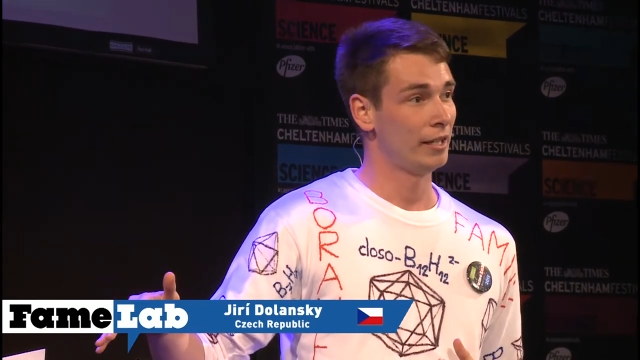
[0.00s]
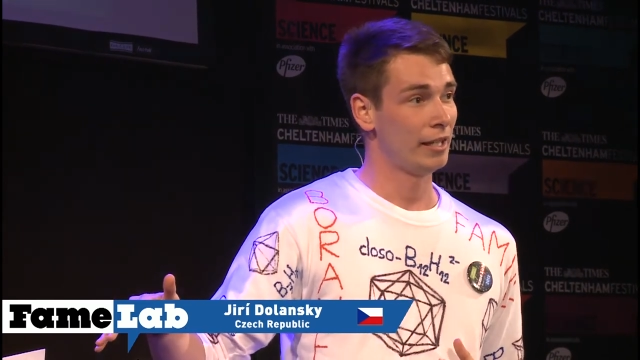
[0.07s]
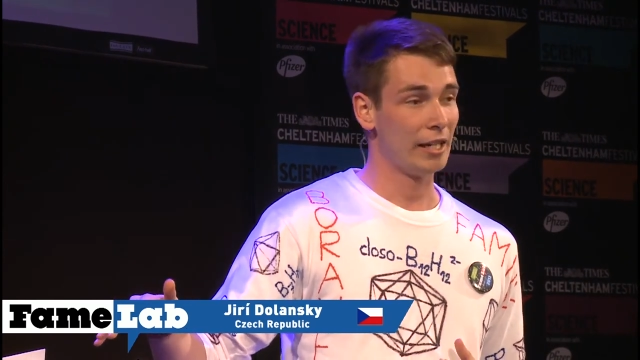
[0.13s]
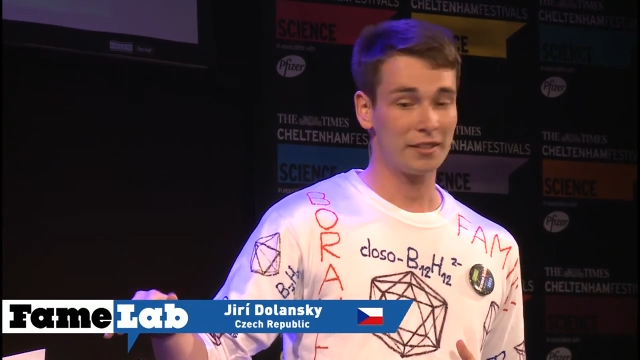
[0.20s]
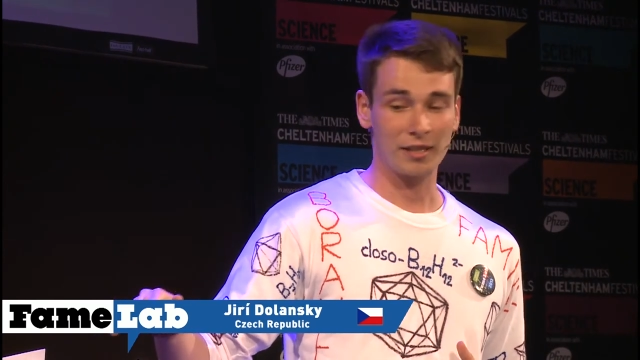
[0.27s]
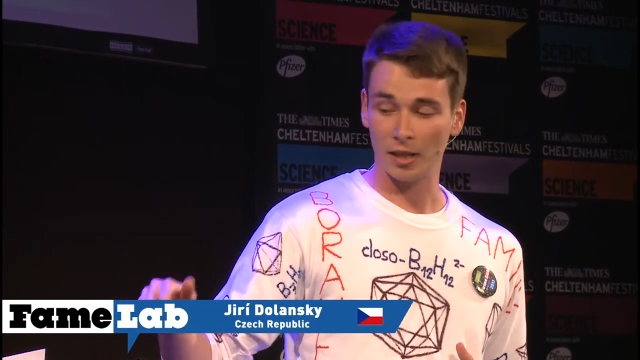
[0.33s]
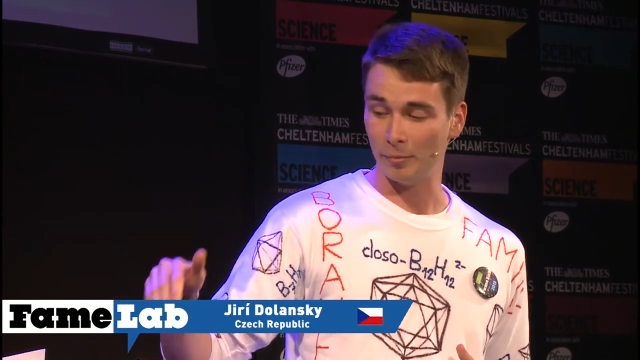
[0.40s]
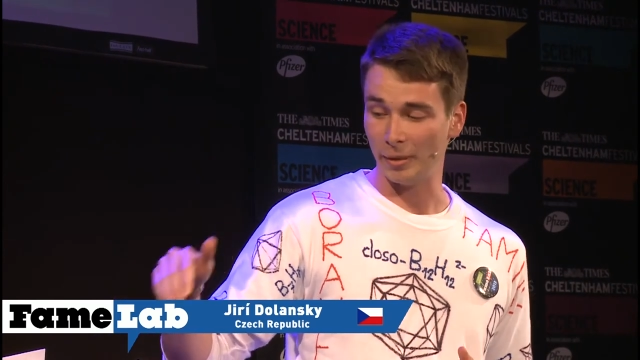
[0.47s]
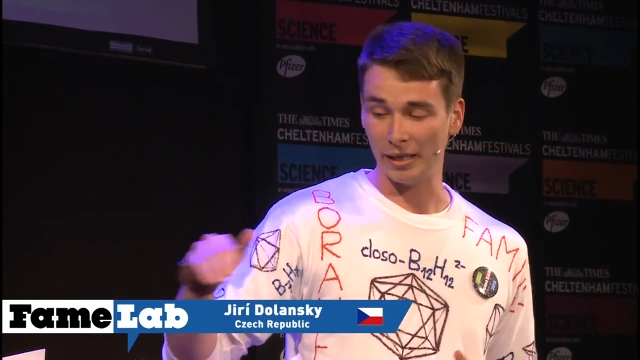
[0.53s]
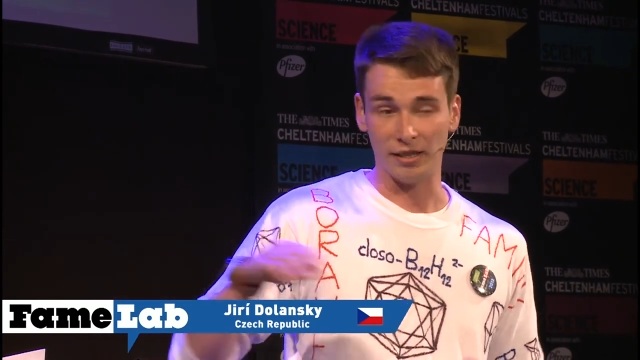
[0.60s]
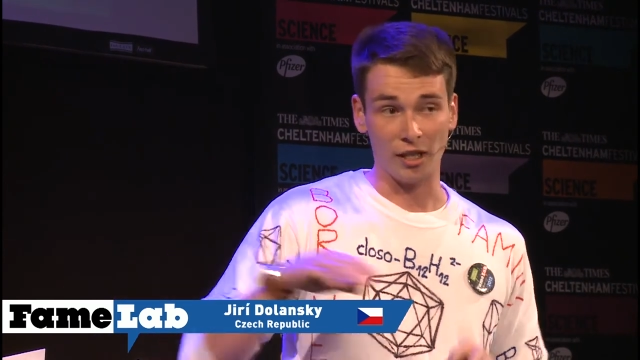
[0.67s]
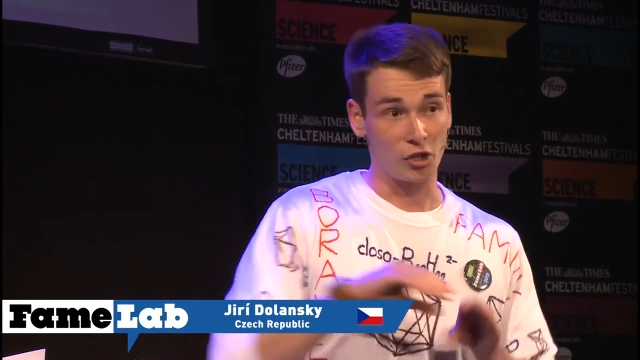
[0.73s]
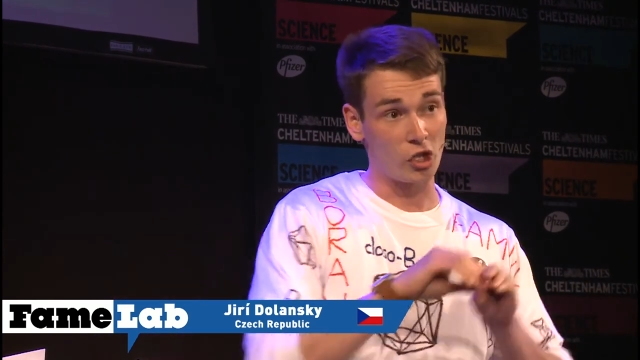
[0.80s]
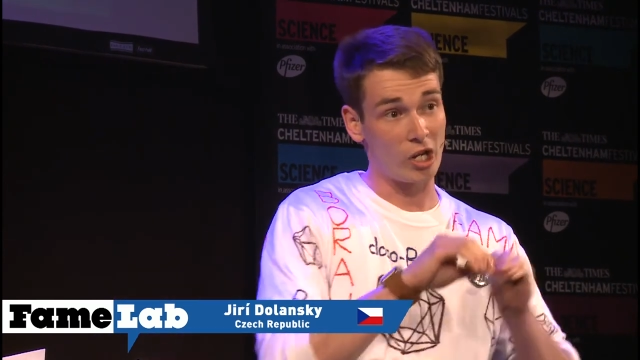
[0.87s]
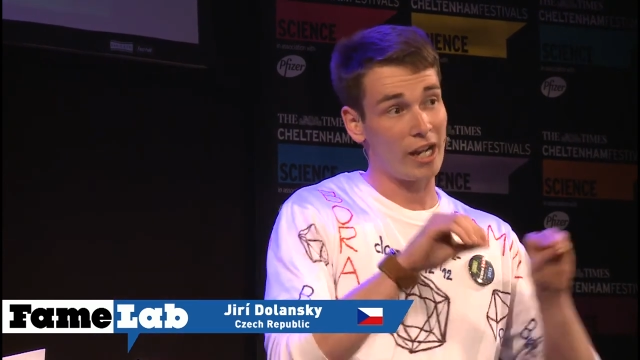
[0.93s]
It can be either
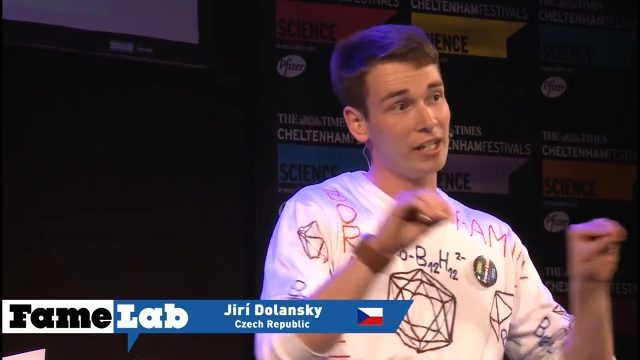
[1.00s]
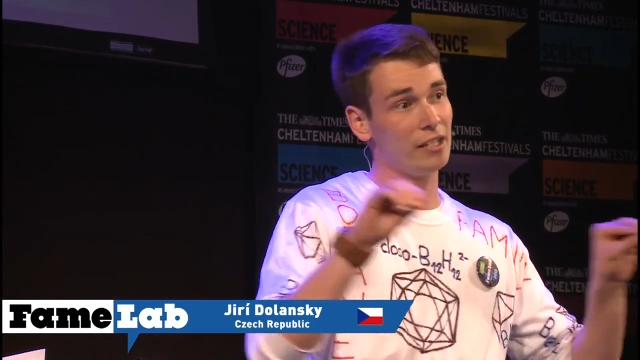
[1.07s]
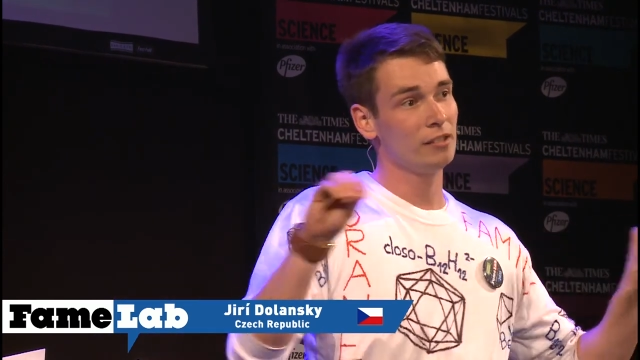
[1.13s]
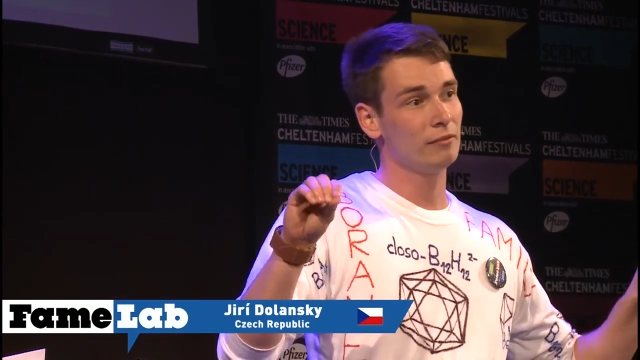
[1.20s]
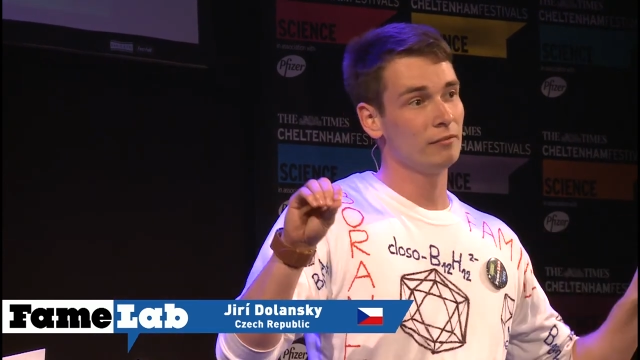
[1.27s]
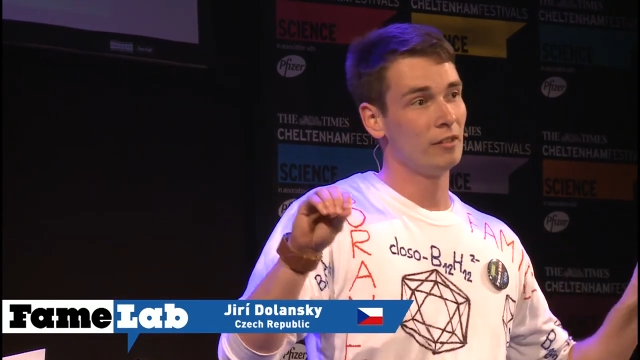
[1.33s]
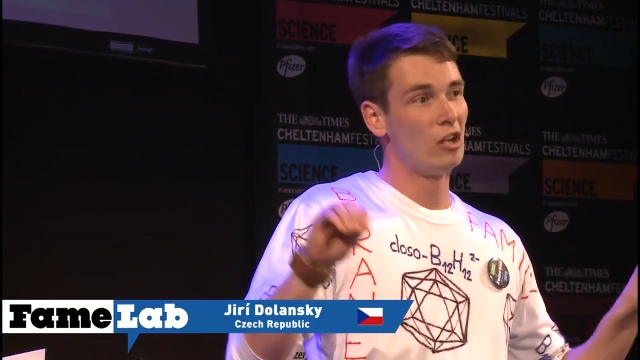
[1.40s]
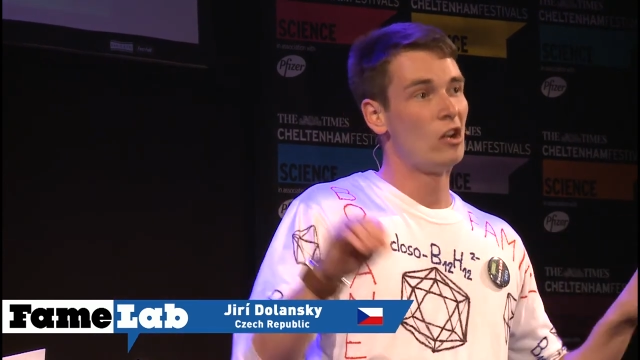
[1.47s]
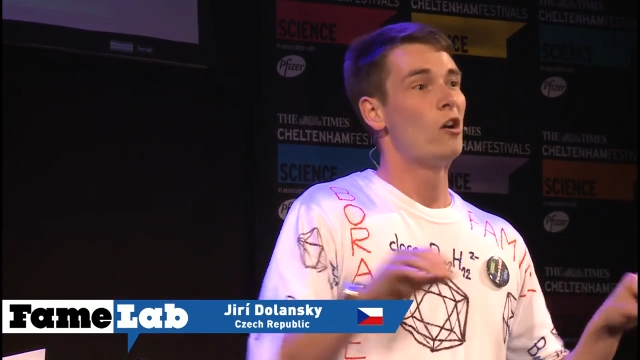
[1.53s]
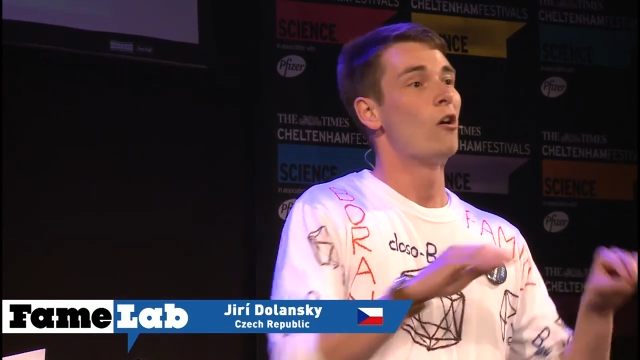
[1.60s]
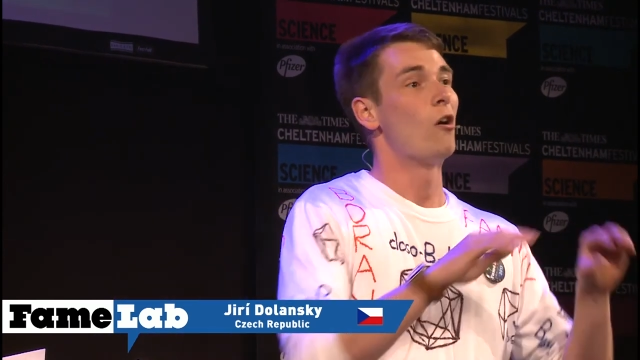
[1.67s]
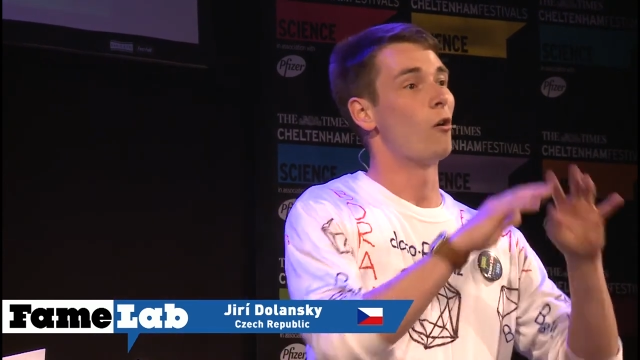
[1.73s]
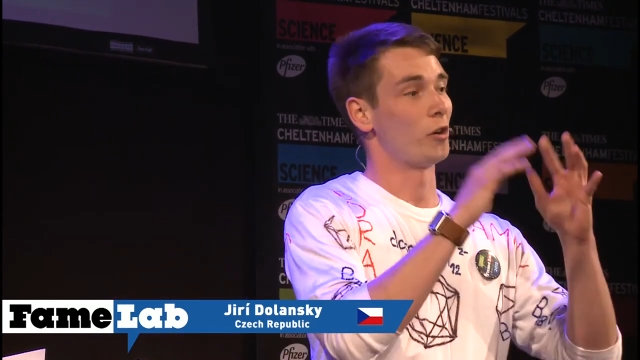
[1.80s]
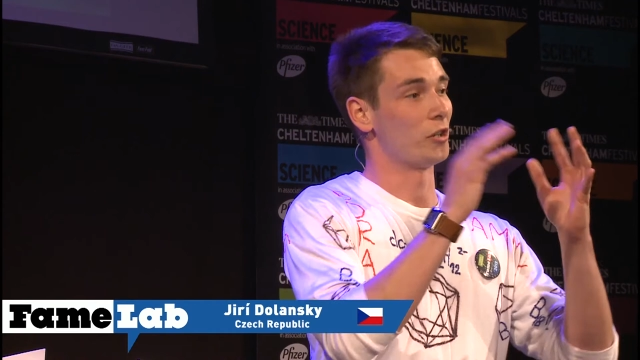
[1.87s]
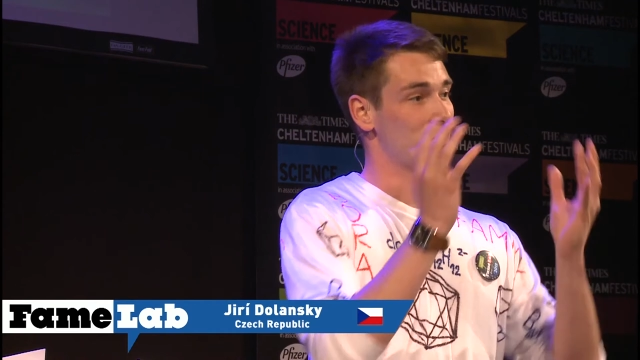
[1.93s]
chain
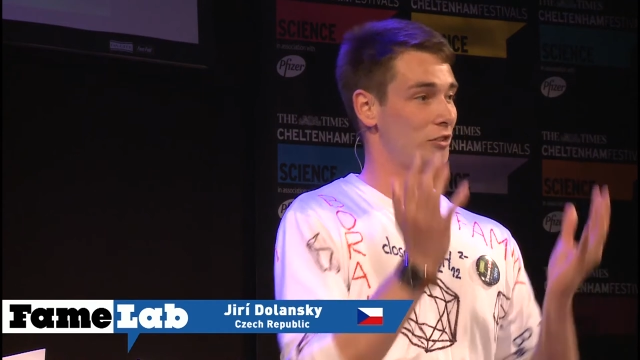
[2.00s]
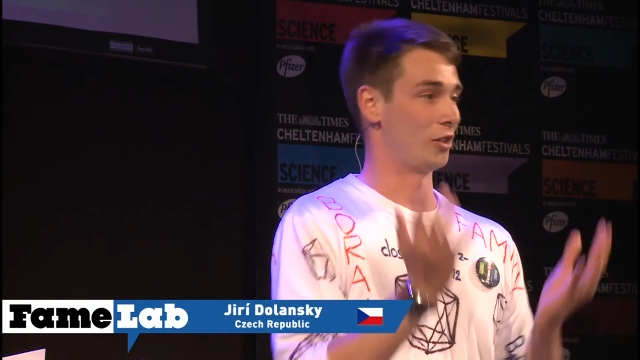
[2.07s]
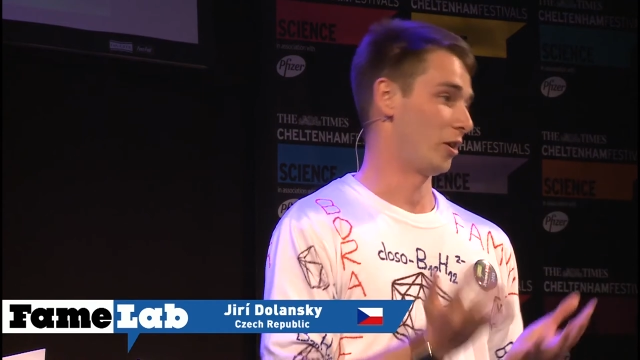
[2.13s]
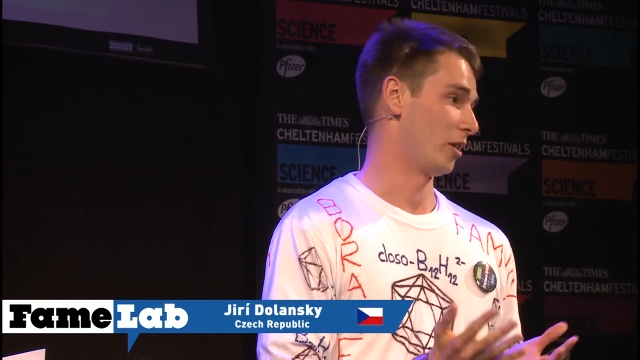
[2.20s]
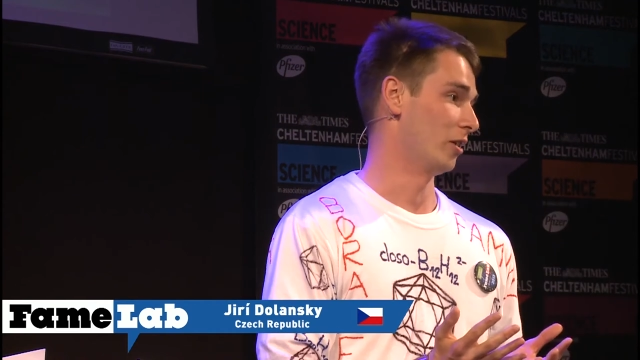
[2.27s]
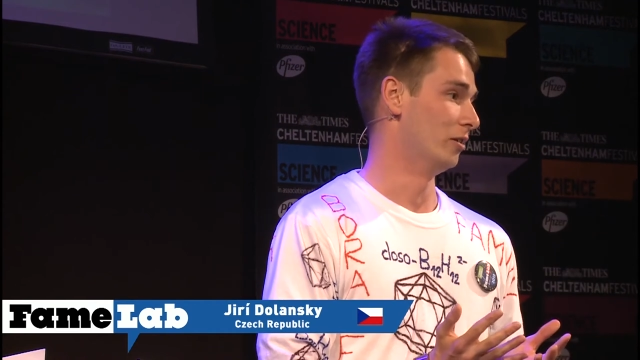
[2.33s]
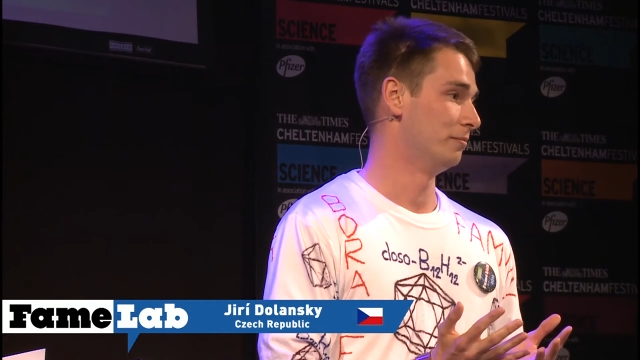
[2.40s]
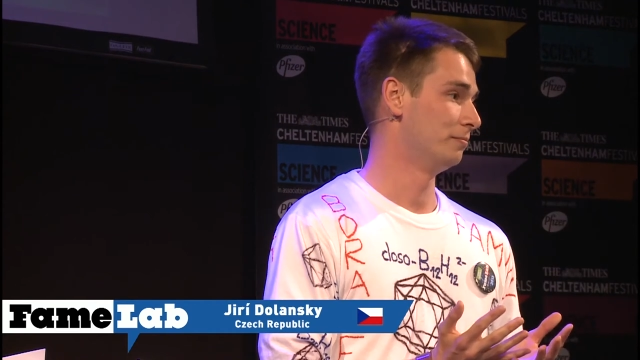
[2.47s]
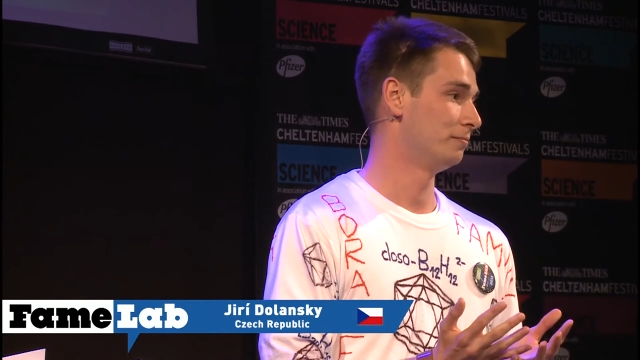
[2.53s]
or a circle.